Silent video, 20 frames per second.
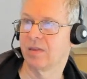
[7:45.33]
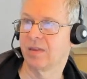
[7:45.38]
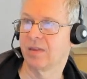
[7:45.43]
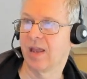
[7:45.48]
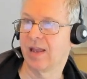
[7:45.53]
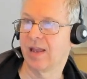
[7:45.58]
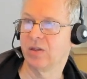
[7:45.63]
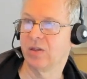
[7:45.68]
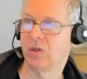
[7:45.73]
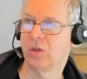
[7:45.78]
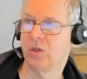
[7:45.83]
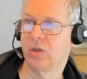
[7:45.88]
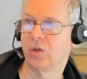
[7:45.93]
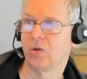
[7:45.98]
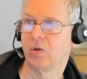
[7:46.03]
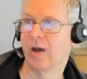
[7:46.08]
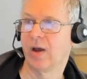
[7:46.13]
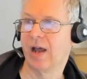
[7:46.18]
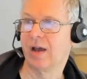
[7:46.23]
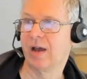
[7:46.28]
Then
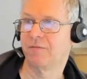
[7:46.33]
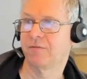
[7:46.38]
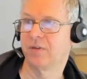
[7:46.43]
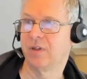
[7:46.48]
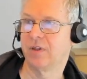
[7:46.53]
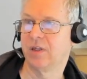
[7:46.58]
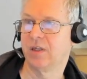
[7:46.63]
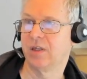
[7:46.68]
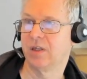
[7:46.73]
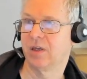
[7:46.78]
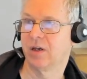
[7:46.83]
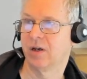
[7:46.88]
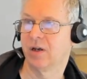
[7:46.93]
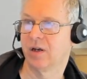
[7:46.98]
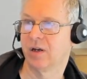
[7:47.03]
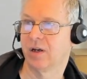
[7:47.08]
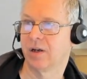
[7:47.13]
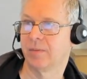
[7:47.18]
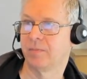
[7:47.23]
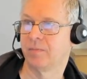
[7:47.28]
you have the
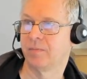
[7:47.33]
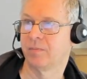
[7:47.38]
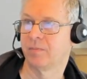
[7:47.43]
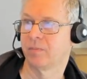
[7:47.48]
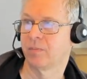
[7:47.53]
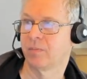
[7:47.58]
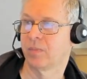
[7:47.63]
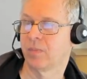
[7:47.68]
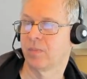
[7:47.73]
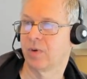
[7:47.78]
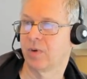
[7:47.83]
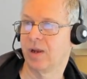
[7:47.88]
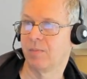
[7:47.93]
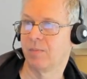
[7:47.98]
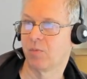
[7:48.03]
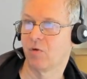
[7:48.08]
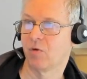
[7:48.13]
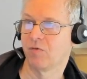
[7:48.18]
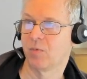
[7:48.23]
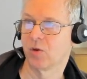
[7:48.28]

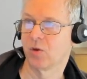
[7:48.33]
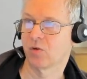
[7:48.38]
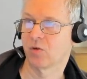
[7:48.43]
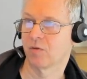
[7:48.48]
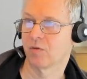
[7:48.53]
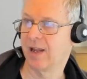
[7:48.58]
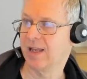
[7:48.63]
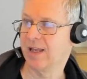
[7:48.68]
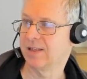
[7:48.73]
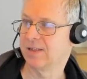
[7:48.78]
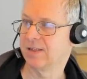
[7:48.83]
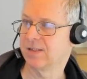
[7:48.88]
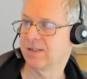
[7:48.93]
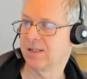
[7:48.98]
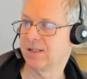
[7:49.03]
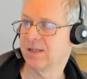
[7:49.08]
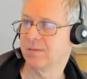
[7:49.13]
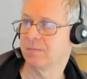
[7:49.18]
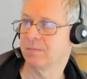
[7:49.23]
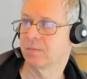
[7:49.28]
improvement of
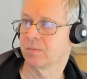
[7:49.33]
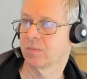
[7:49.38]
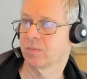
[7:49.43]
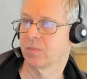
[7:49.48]
latency